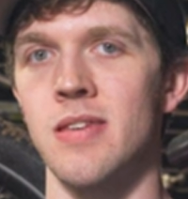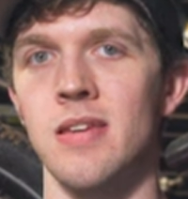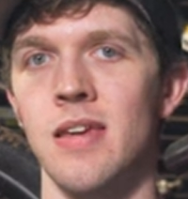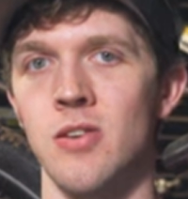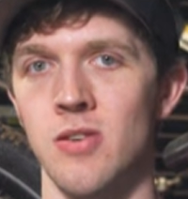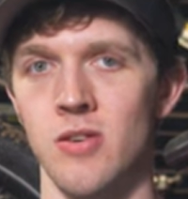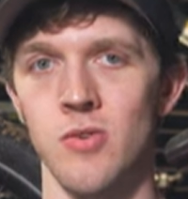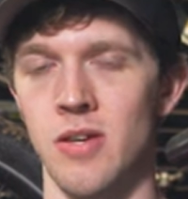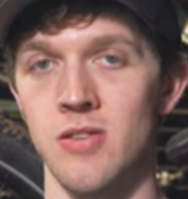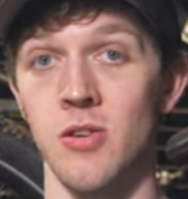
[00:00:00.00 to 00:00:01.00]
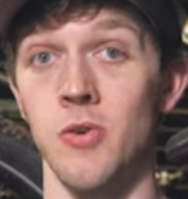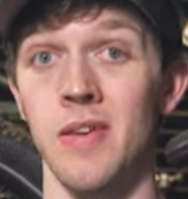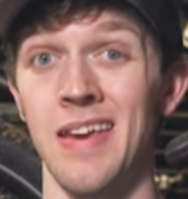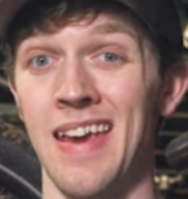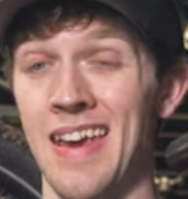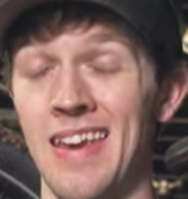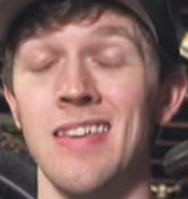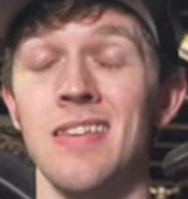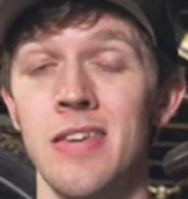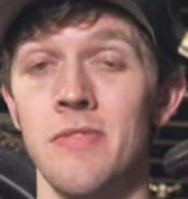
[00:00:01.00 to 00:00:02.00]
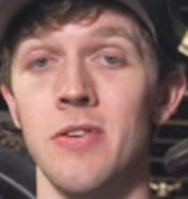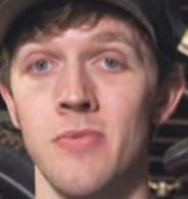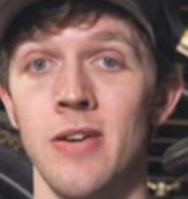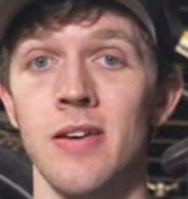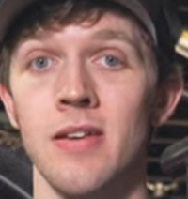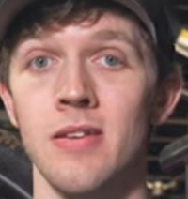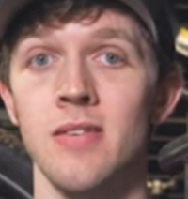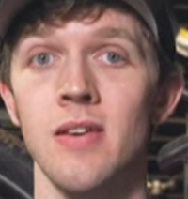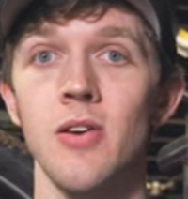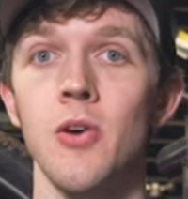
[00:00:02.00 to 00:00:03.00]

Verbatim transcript: thing and you guys know that I hate giving ratings